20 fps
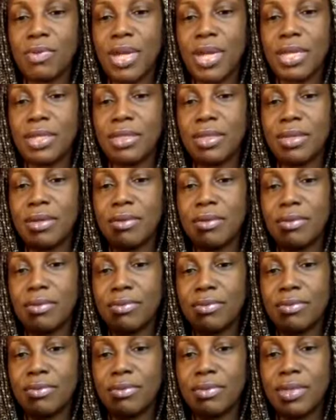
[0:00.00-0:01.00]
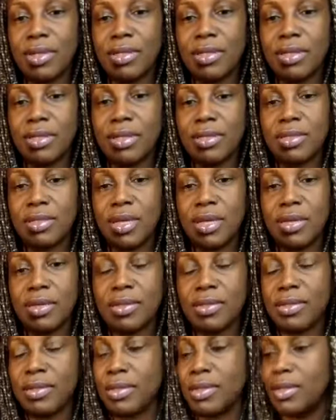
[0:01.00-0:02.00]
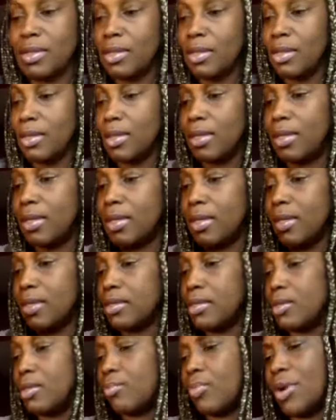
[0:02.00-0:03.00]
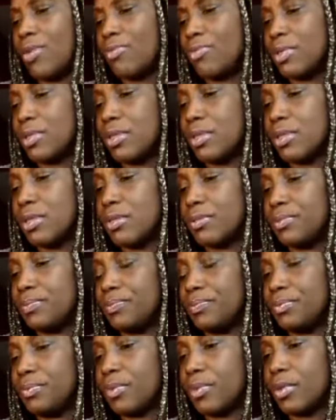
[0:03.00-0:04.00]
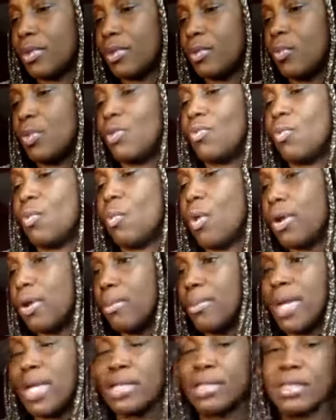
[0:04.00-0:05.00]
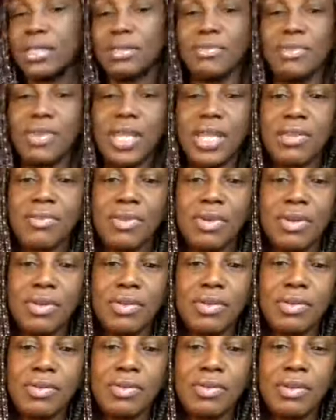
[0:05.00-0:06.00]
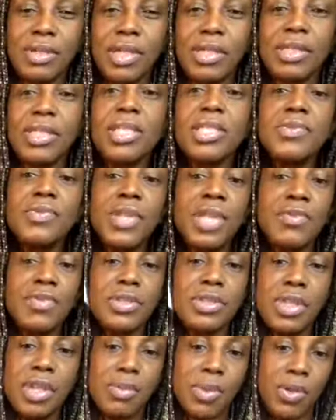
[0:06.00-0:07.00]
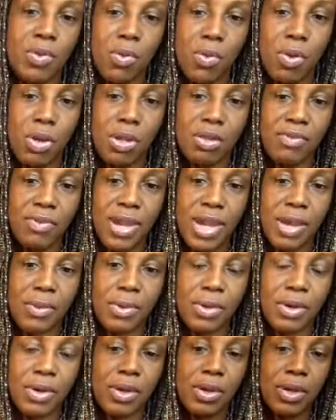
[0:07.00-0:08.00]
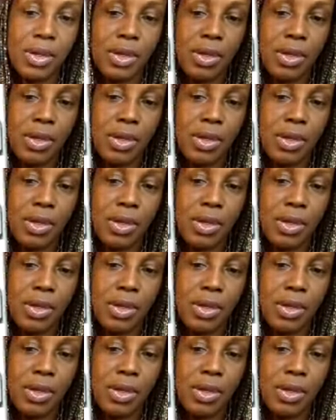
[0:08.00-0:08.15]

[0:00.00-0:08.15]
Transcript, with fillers: right in there under their tongue. It's your preference. We have watermelon in flavor. And these flavors come in all of our